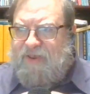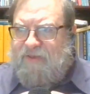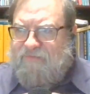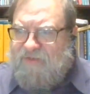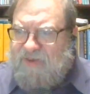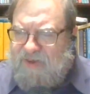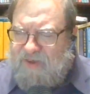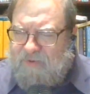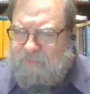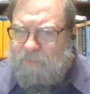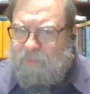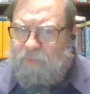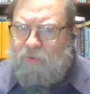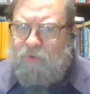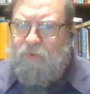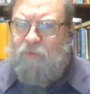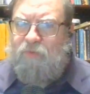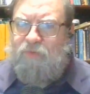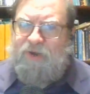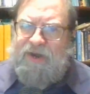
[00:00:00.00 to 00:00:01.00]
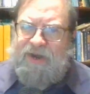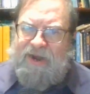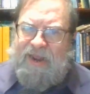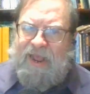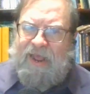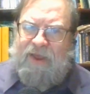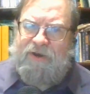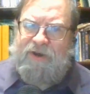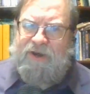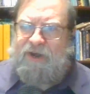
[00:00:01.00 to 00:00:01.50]
have smoothed it
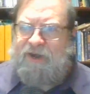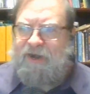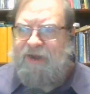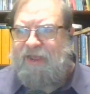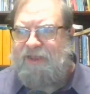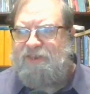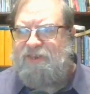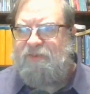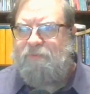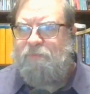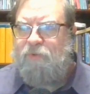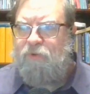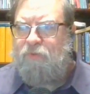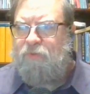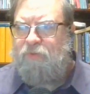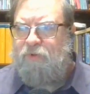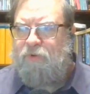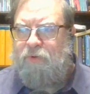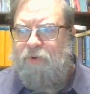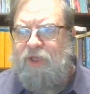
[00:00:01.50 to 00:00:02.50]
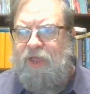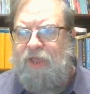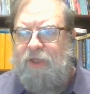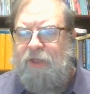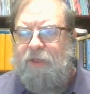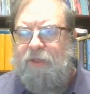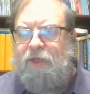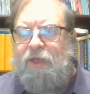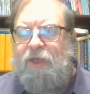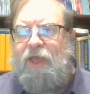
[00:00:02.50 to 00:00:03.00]
out into nice smooth Greek.